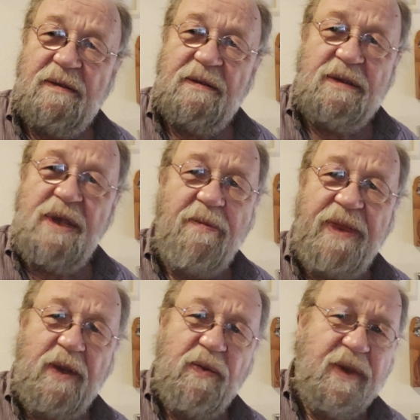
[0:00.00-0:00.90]

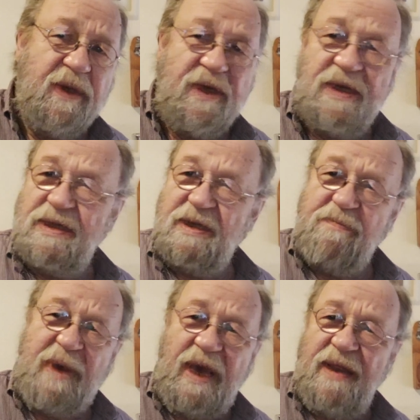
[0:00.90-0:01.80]
something with a
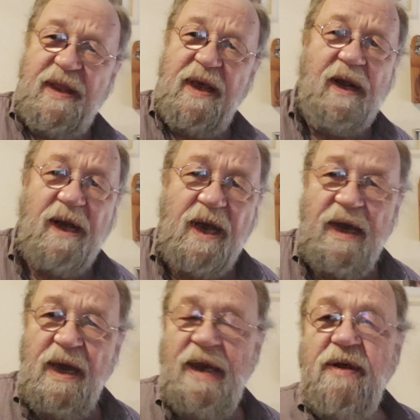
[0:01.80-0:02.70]
disc back there.
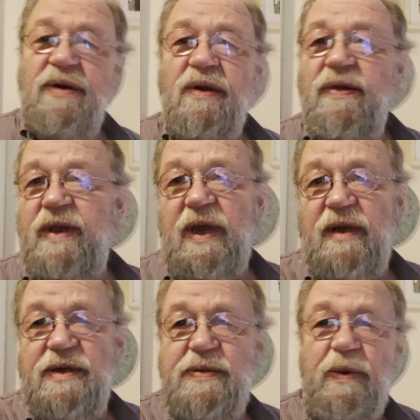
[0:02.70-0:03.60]
I don't know the
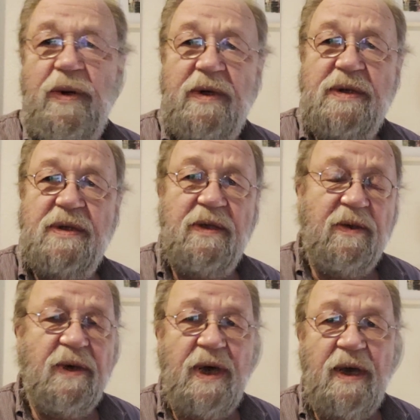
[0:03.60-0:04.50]
English word,
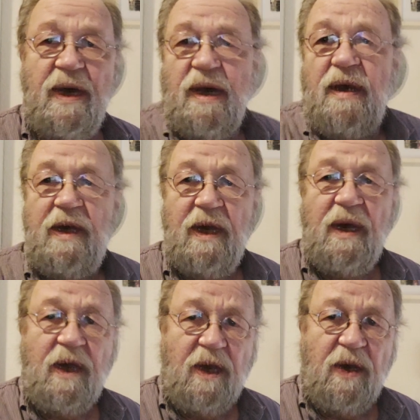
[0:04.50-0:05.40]
so I
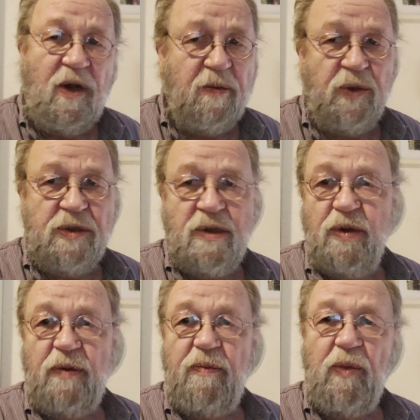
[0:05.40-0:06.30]
almost
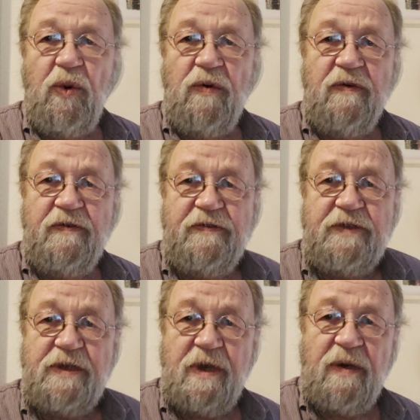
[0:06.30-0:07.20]
couldn't move.
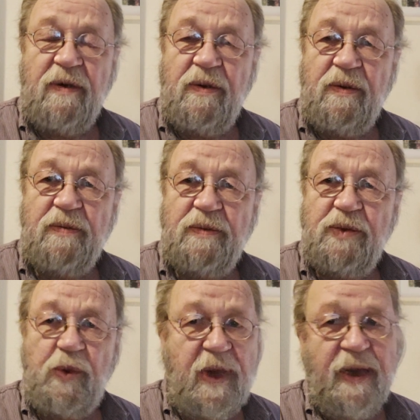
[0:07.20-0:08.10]
So
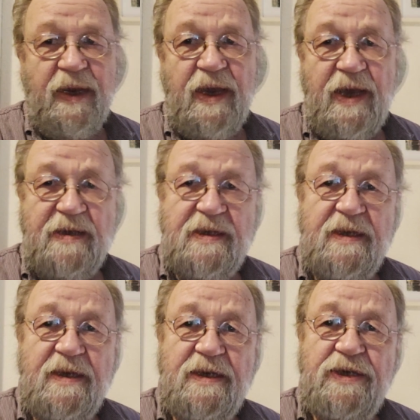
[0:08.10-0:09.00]
we had to cancel
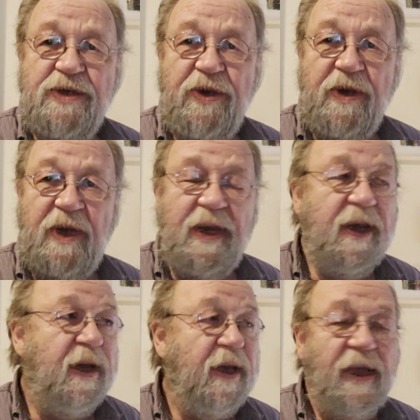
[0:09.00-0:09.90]
this journey.
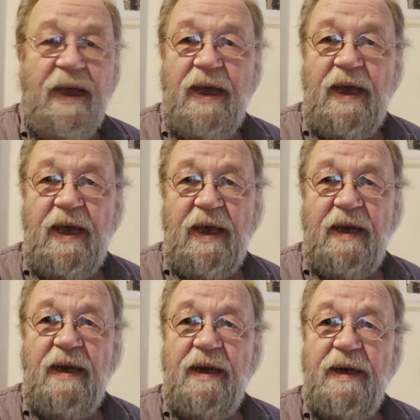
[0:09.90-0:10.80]

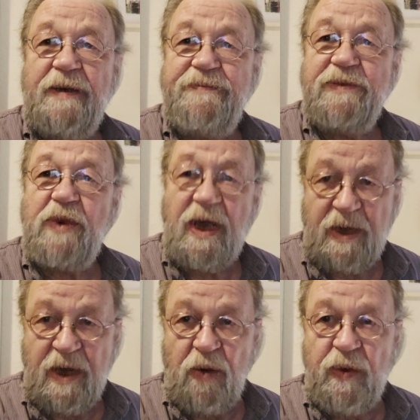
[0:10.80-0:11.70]
And right
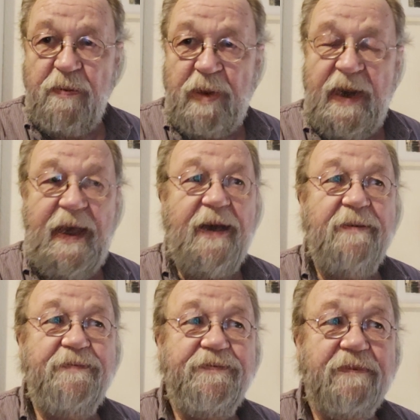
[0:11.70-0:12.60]
now we plan